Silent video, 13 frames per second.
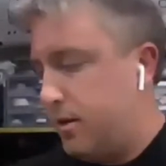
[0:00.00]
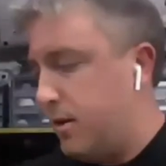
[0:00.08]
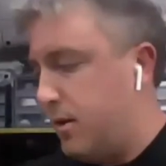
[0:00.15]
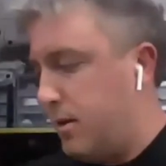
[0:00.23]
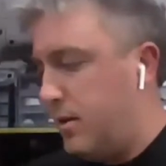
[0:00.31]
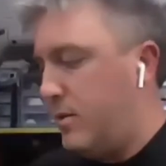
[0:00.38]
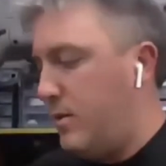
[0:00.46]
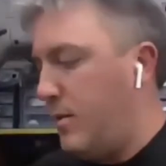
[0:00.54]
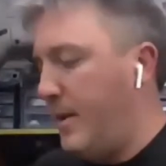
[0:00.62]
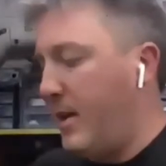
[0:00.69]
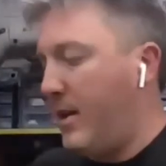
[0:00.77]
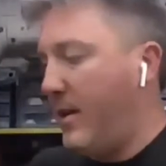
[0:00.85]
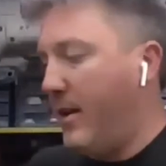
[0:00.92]
So I'm
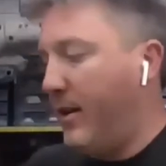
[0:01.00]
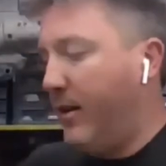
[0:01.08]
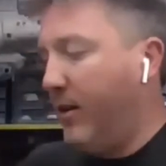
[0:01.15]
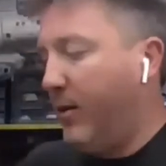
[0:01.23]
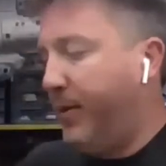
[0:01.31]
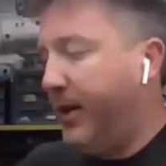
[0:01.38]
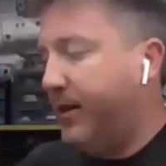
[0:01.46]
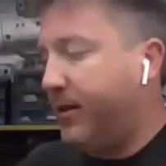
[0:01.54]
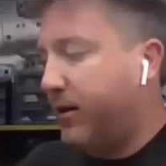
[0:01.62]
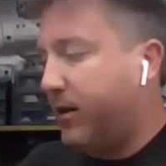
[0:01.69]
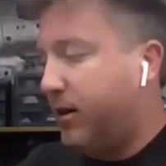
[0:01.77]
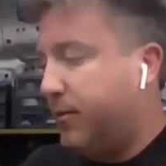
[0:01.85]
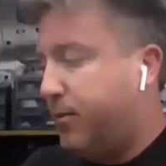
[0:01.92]
gonna cut a little piece
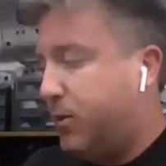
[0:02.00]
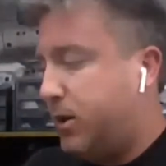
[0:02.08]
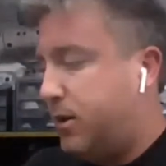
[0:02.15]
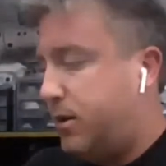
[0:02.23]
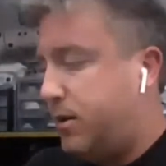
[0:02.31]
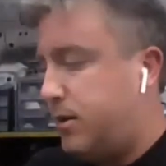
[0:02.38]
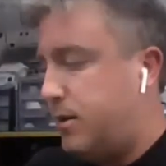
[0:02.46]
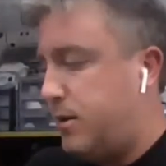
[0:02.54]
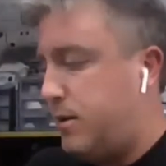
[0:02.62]
of cardboard.